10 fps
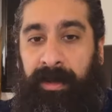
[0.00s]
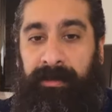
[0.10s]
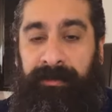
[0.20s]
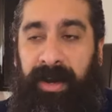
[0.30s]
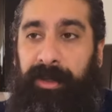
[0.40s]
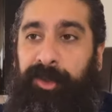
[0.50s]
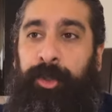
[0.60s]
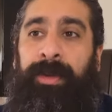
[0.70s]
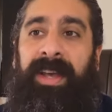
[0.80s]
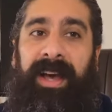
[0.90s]

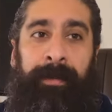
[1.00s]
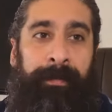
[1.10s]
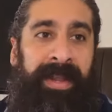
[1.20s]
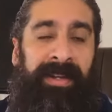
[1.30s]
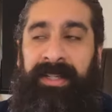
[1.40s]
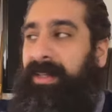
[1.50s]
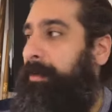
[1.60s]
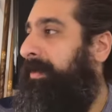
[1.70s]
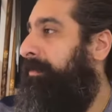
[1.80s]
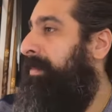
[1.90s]
Virtue and men lead
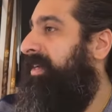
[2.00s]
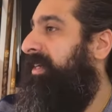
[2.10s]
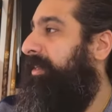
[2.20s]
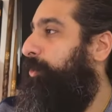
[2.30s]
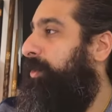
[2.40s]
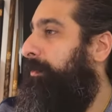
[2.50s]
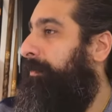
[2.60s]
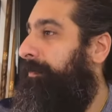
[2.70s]
in men in leadership.